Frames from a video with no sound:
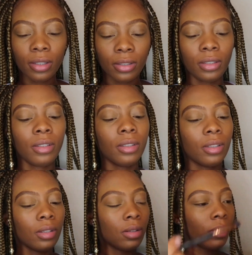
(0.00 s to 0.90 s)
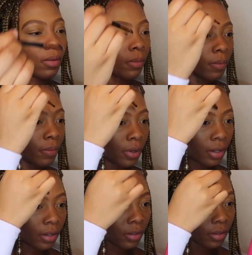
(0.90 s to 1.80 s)
this is,
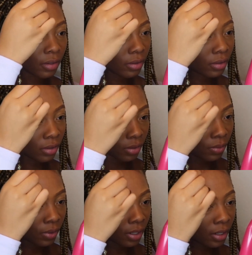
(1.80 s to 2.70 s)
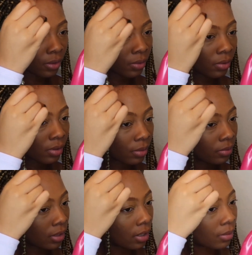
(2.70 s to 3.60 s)
but this is what I use
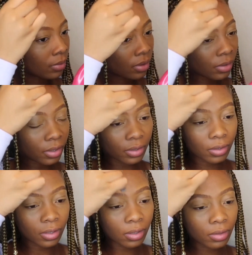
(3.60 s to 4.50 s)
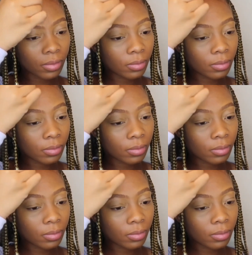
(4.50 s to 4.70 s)
sometimes just to